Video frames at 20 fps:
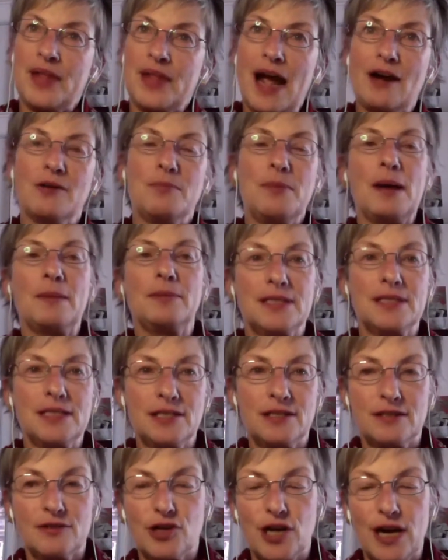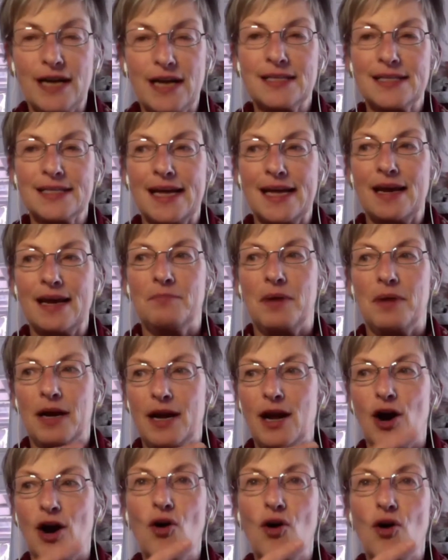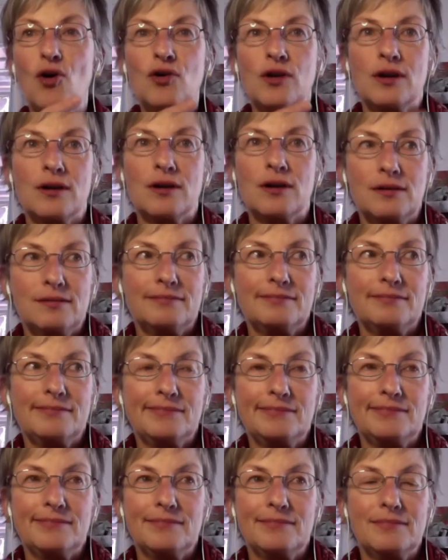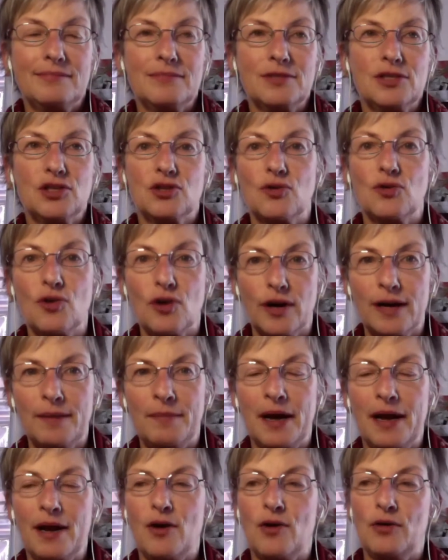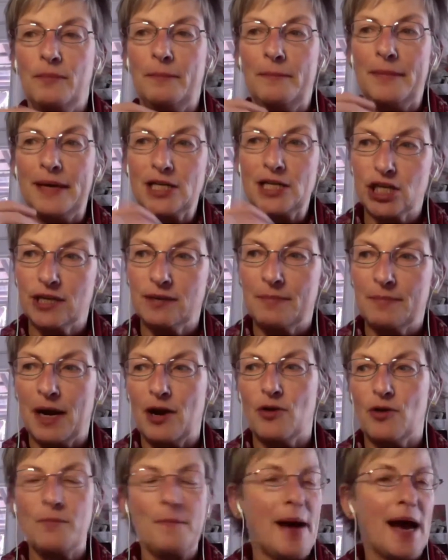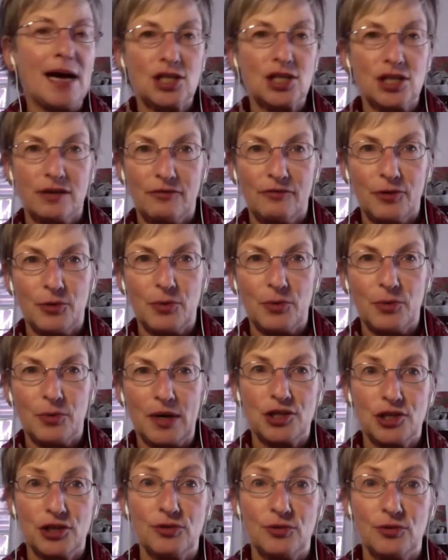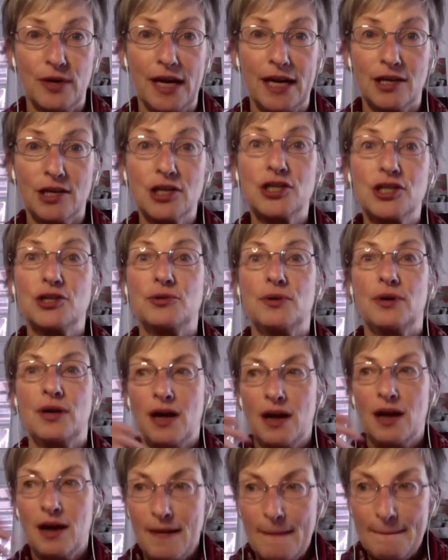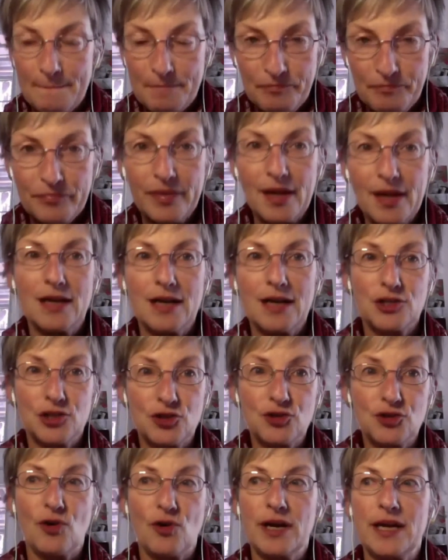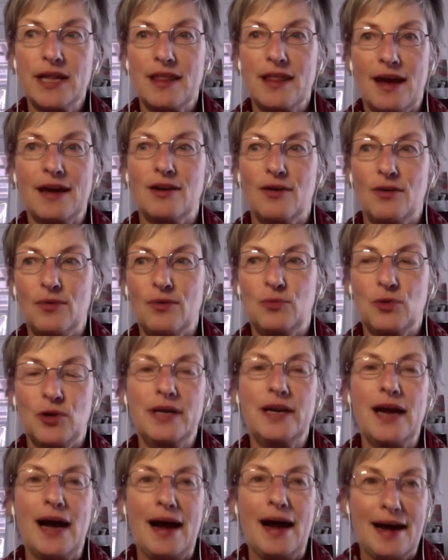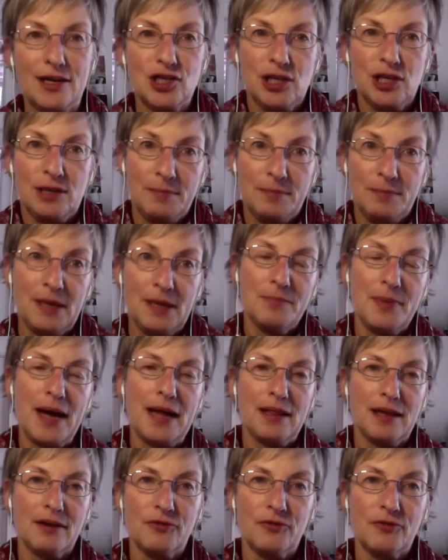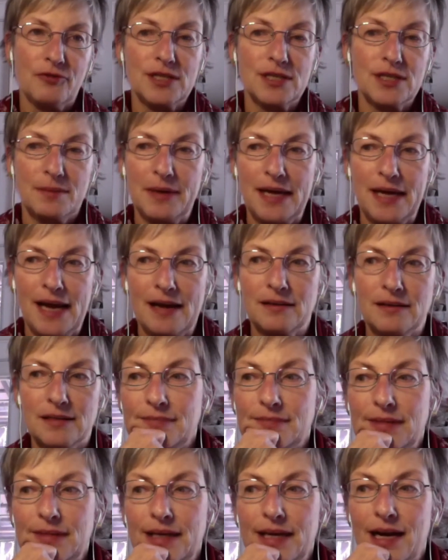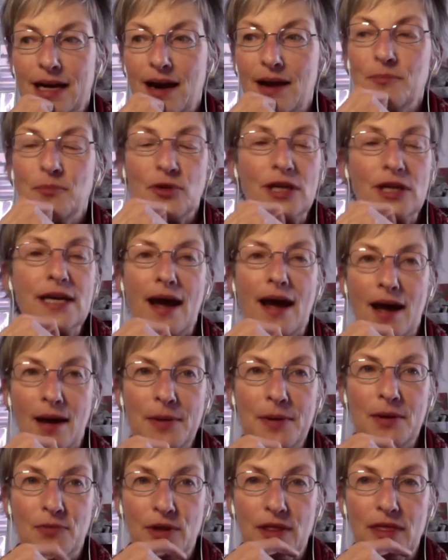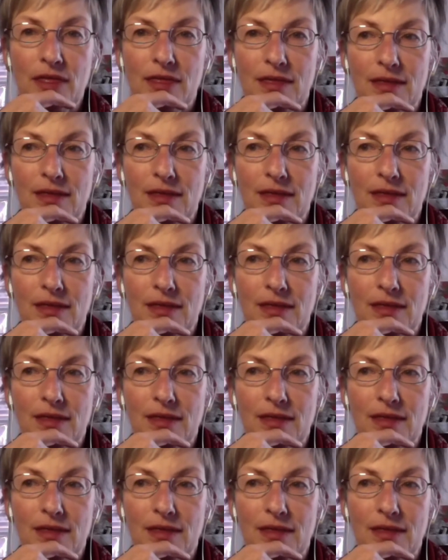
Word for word: how to be able to translate my own story, my own mission, my own passion for what I do into a story that would actually be compelling for somebody else. And I'm really happy with